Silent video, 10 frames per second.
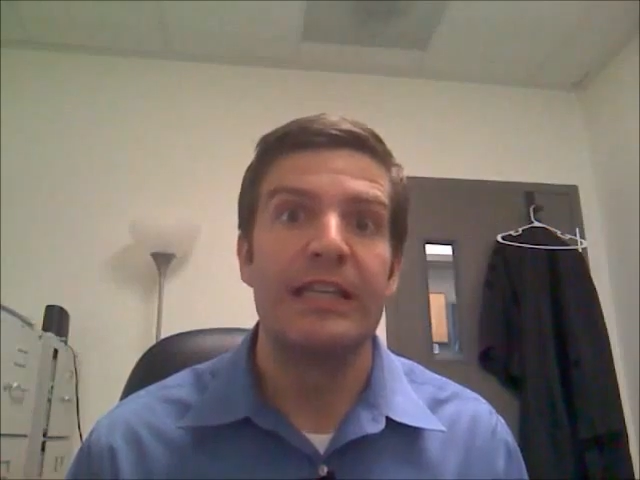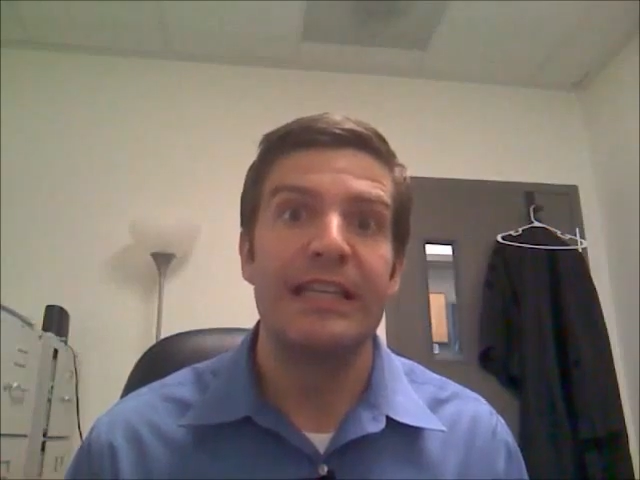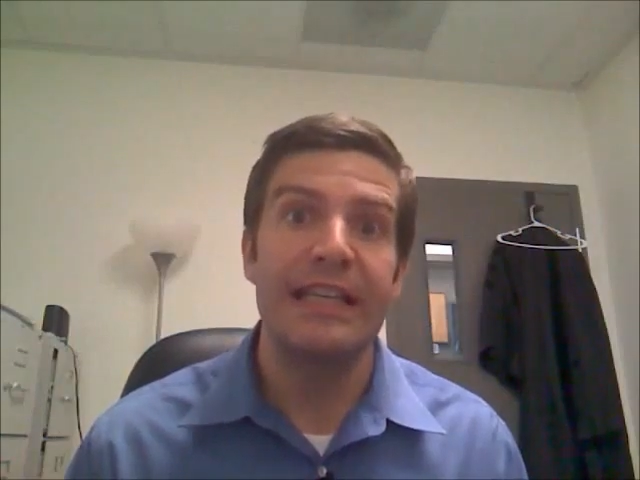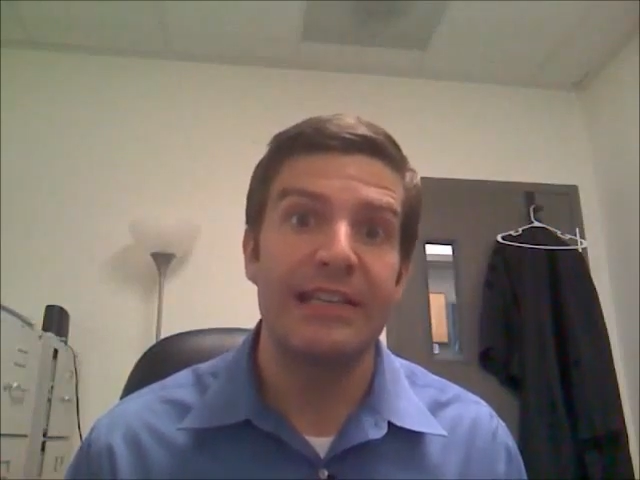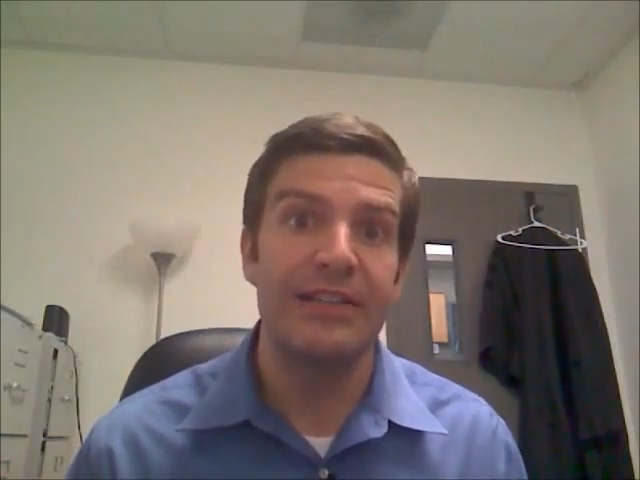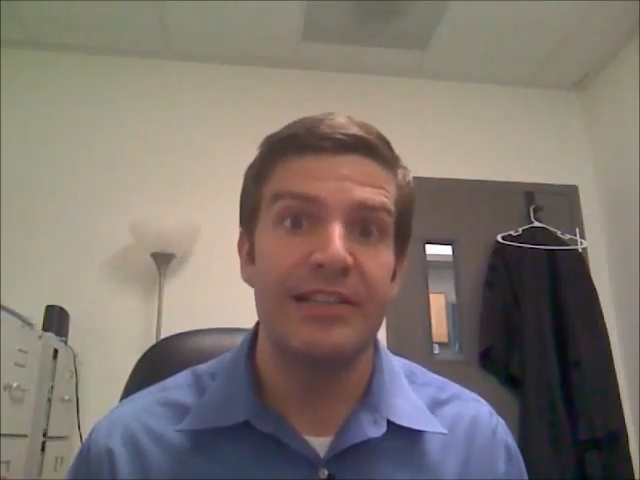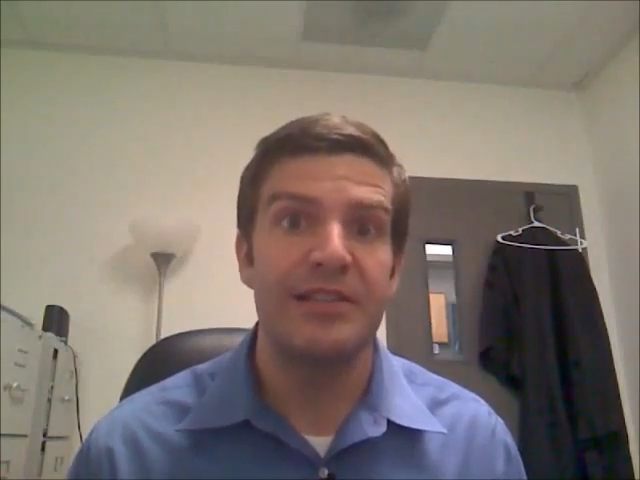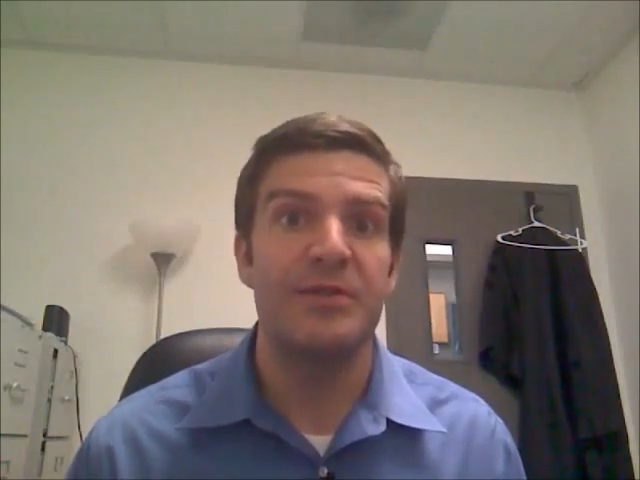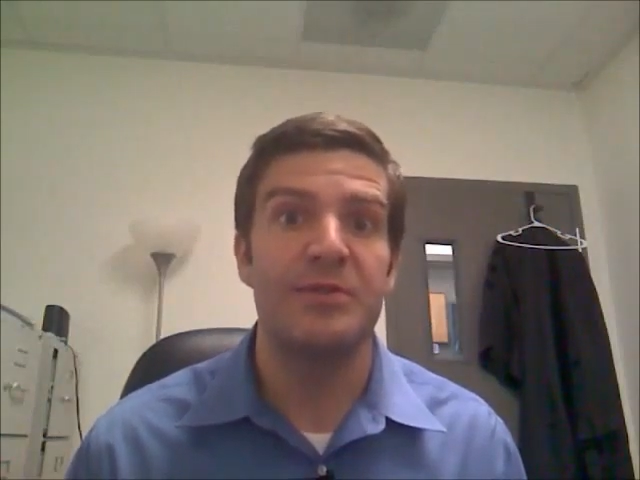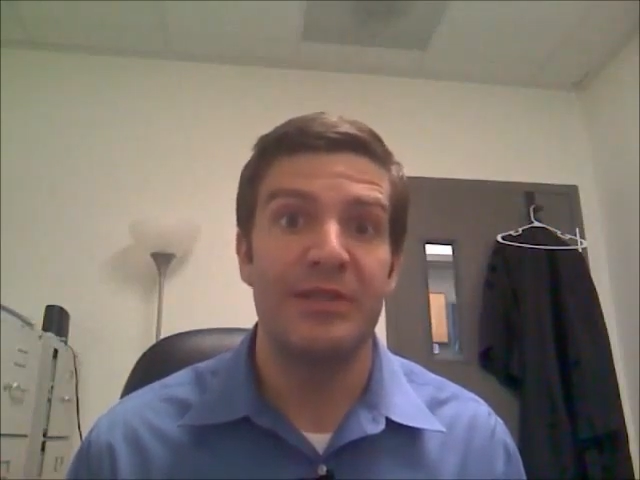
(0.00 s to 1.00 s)

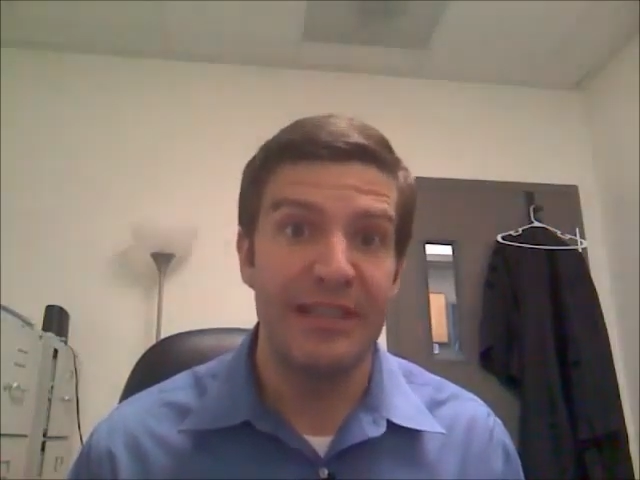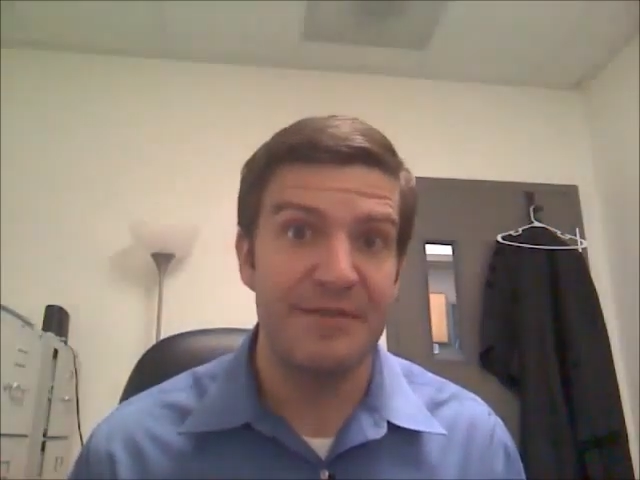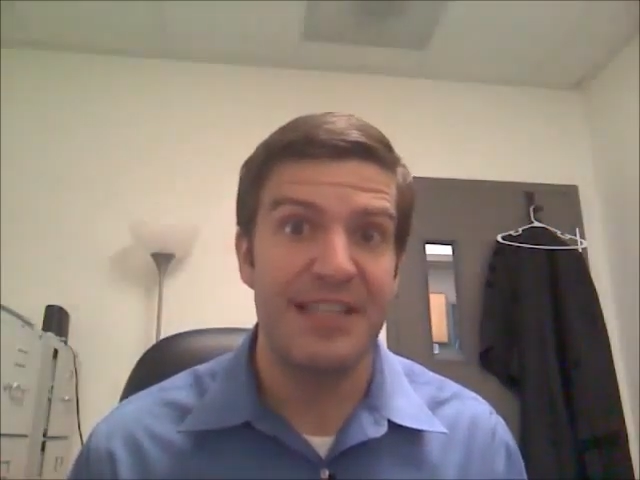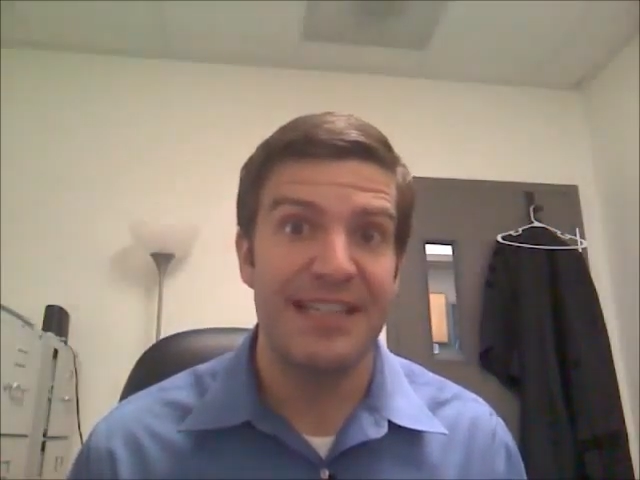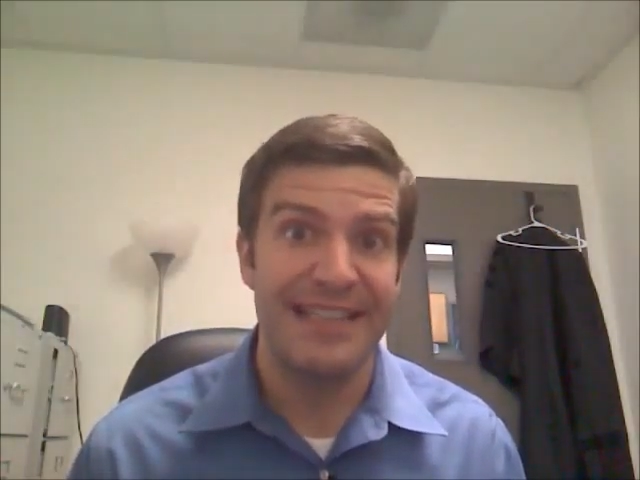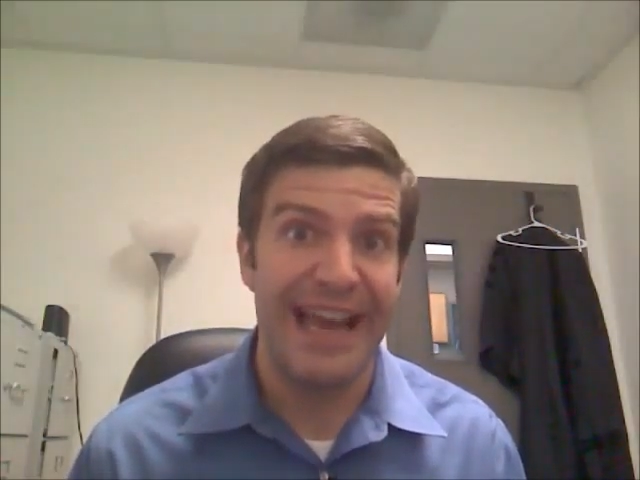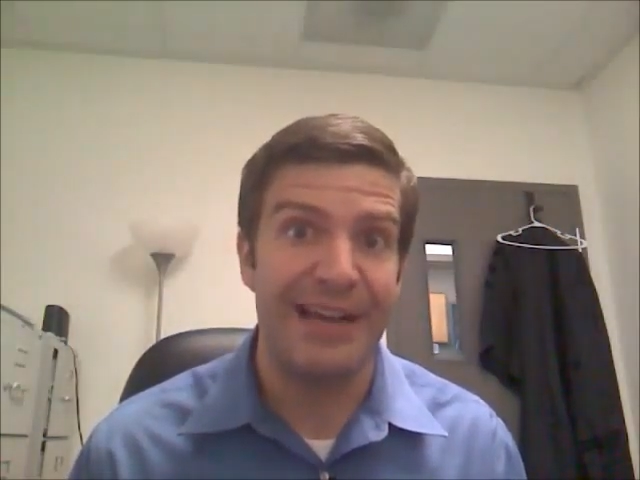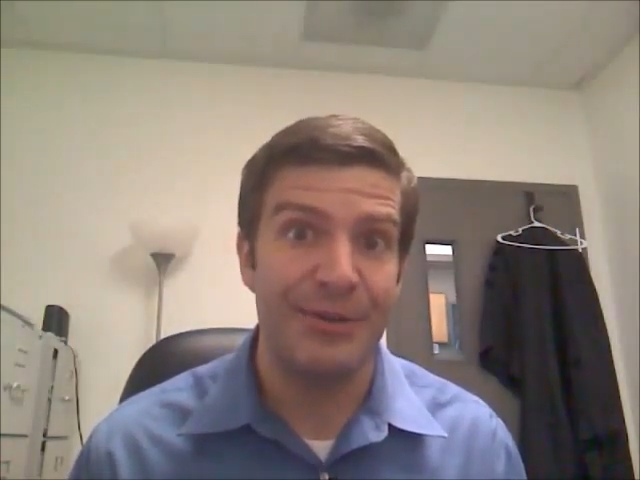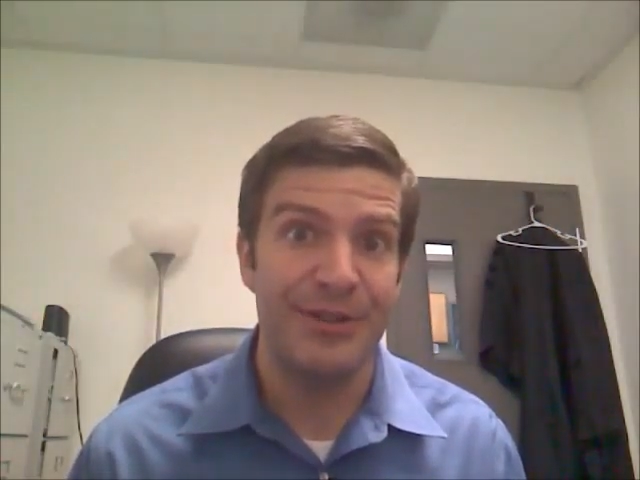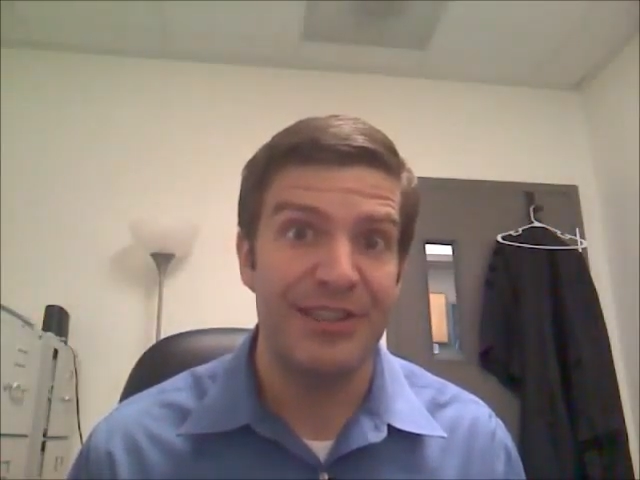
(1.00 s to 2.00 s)
Nicholas, who lives in his
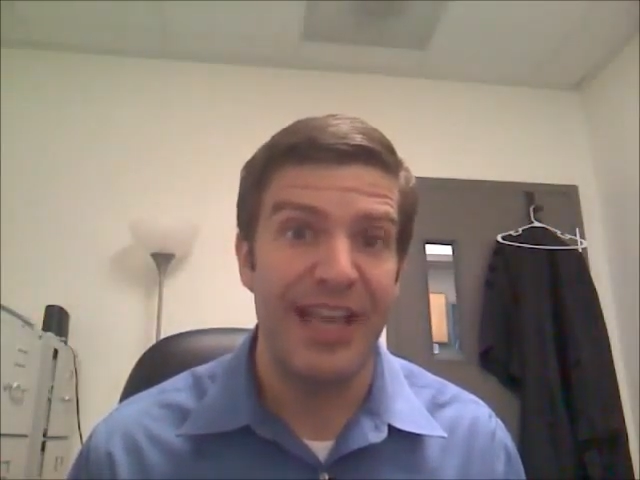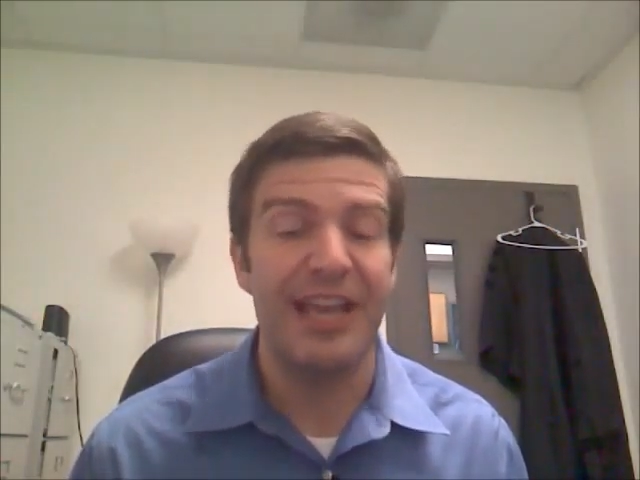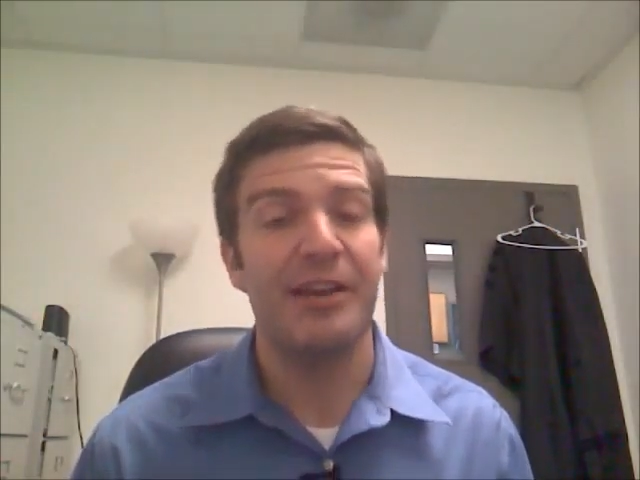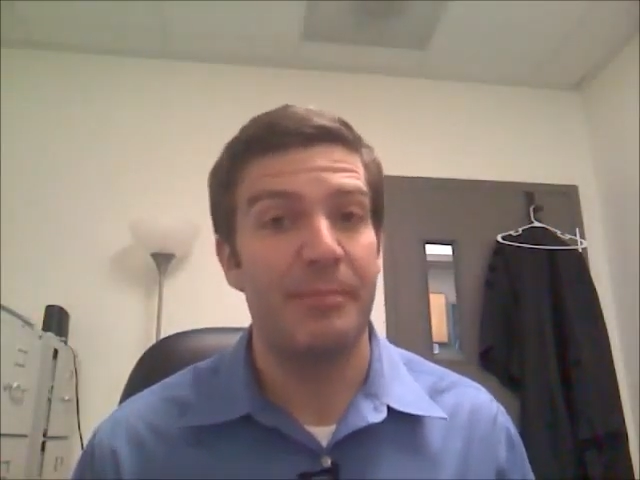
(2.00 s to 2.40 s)
house and,